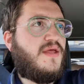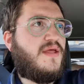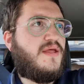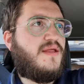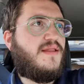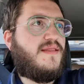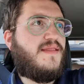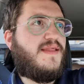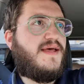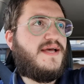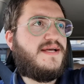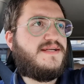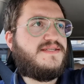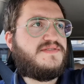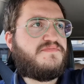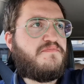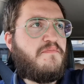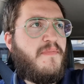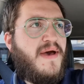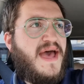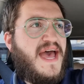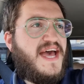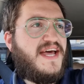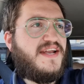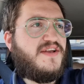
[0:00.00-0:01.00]
There's
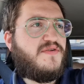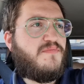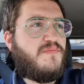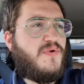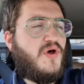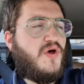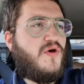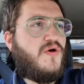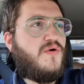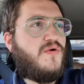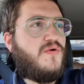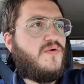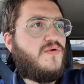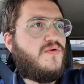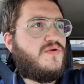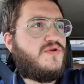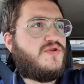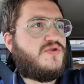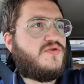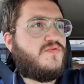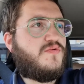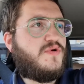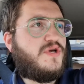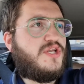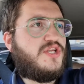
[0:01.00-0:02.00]
mad mode,
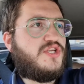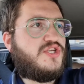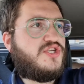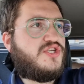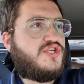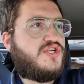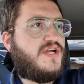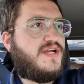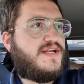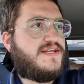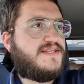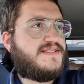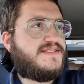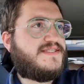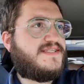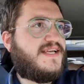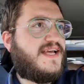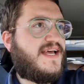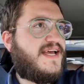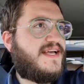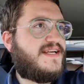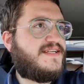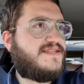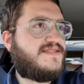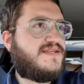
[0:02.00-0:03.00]
which
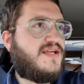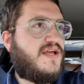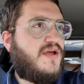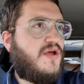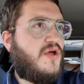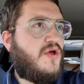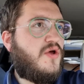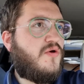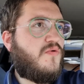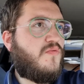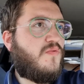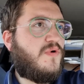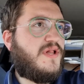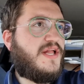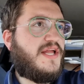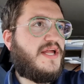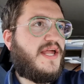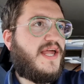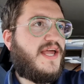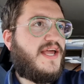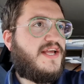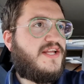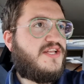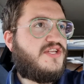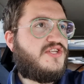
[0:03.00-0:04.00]
says will
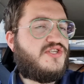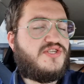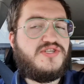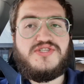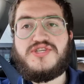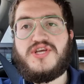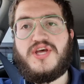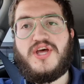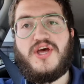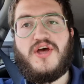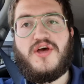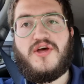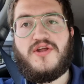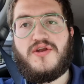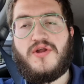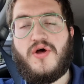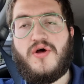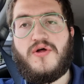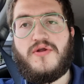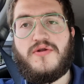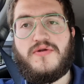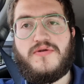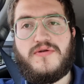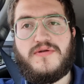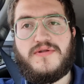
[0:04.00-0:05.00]
engage and turn
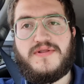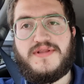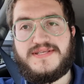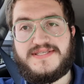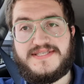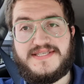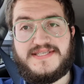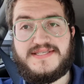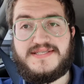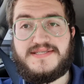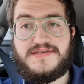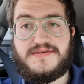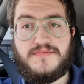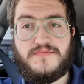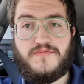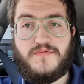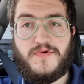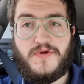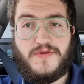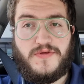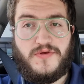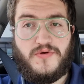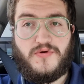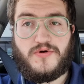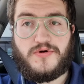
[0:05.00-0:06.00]
on the system
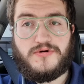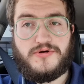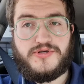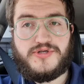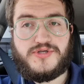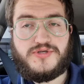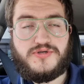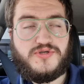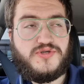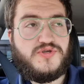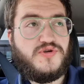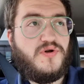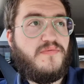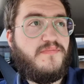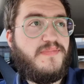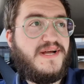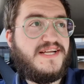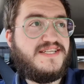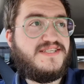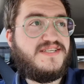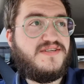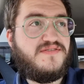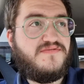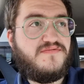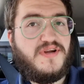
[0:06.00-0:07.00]
with your cruise control
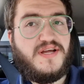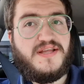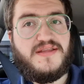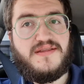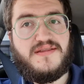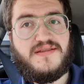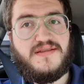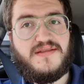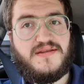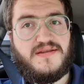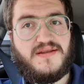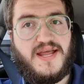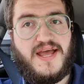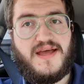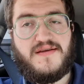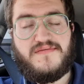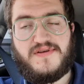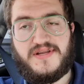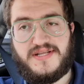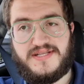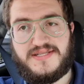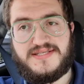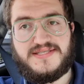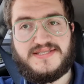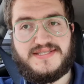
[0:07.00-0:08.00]
button rather than
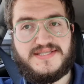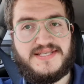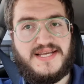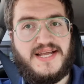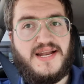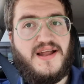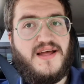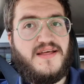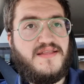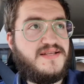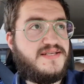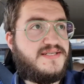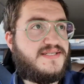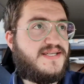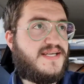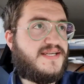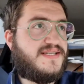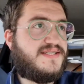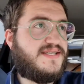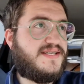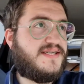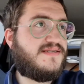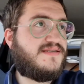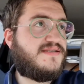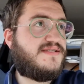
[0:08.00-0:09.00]
having to set other
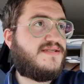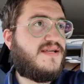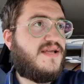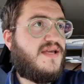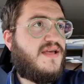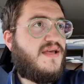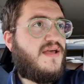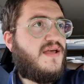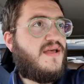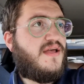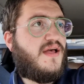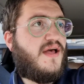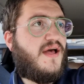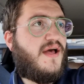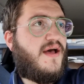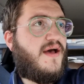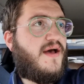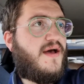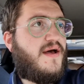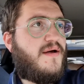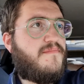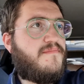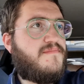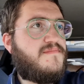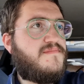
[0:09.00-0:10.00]
settings.
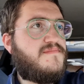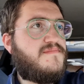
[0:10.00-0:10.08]
A